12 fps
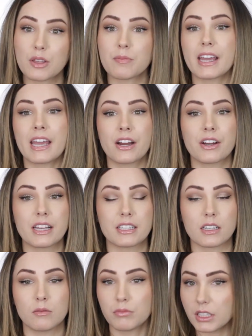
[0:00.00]
that my hair is
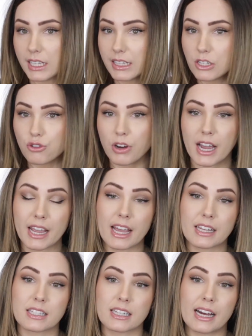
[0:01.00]
completely dry
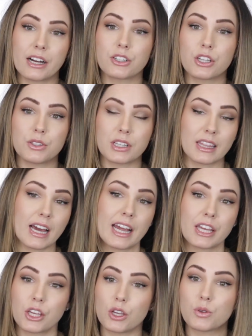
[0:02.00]
and styled using the
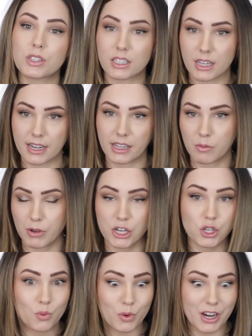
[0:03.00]
IQ styling
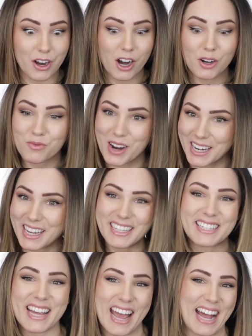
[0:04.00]
brush, we are ready
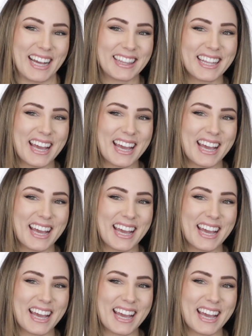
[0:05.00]
to add the